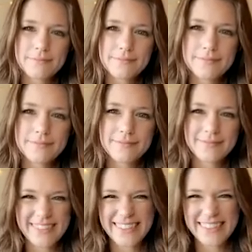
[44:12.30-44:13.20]

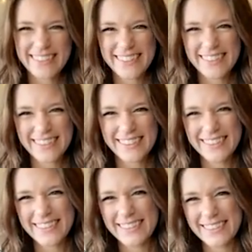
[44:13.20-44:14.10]

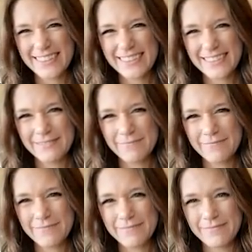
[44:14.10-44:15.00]

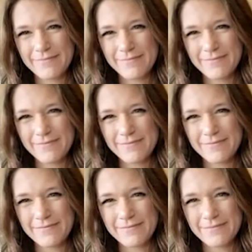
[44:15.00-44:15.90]

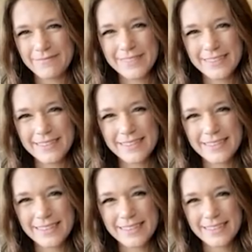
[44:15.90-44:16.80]

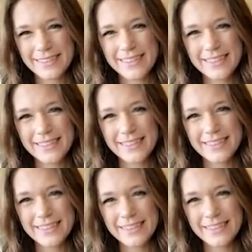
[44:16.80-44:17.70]

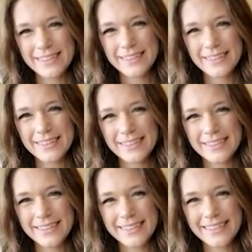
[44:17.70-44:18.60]

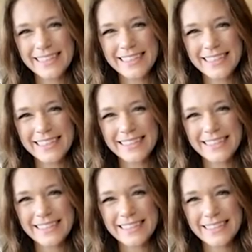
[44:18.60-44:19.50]

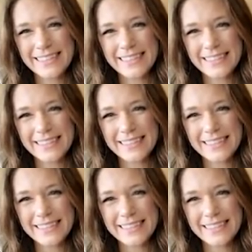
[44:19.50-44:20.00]
(silent)